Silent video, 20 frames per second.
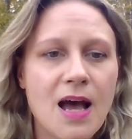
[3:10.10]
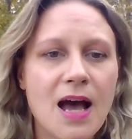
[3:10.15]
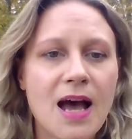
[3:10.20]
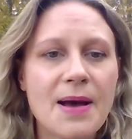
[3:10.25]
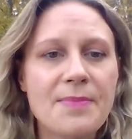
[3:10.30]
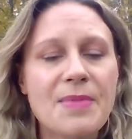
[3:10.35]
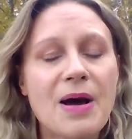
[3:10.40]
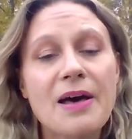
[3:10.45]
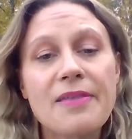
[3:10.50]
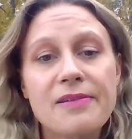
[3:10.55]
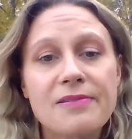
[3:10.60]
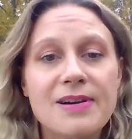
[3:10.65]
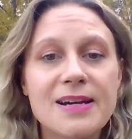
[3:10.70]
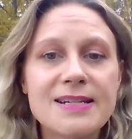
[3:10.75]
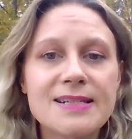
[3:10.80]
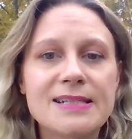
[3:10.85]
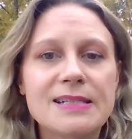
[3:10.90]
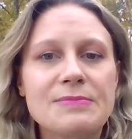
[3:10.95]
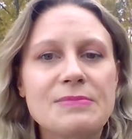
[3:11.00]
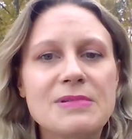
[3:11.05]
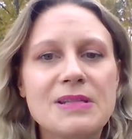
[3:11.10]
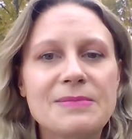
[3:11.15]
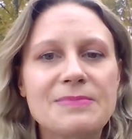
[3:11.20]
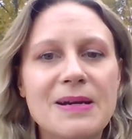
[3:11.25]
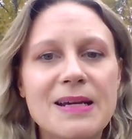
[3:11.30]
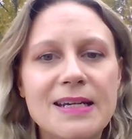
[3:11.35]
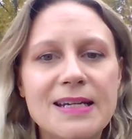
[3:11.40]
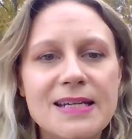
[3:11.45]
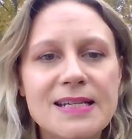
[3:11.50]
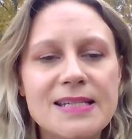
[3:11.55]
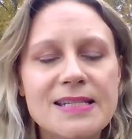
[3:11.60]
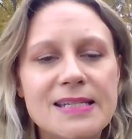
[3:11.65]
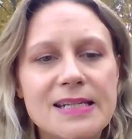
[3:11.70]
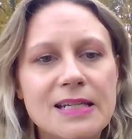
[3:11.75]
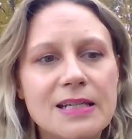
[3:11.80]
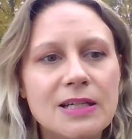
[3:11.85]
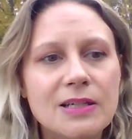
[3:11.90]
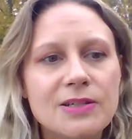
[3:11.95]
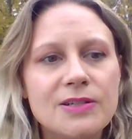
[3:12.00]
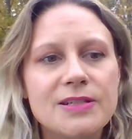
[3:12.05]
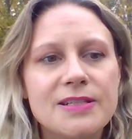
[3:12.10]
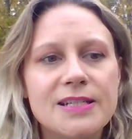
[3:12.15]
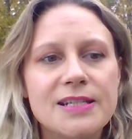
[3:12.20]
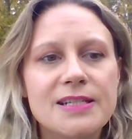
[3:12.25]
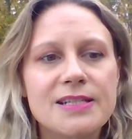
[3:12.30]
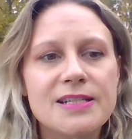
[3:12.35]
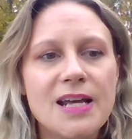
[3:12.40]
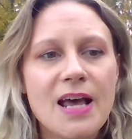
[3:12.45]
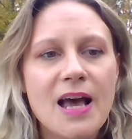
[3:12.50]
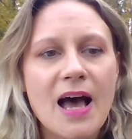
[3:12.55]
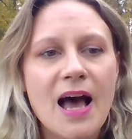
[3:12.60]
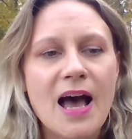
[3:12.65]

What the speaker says: Other items on my list included